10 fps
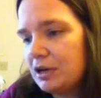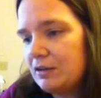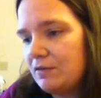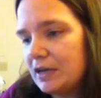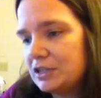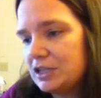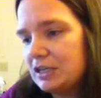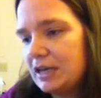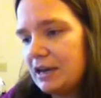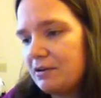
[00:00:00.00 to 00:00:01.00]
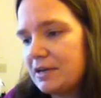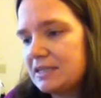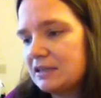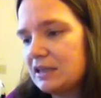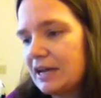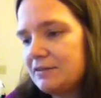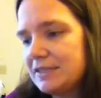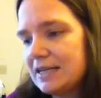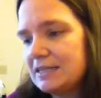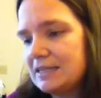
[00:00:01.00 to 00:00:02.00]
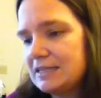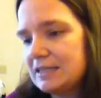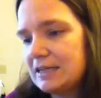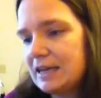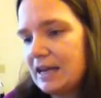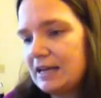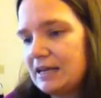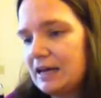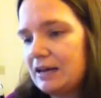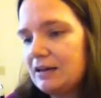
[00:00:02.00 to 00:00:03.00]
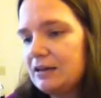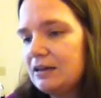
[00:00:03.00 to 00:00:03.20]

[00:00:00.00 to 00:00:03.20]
conviction carries a life sentence in Canada,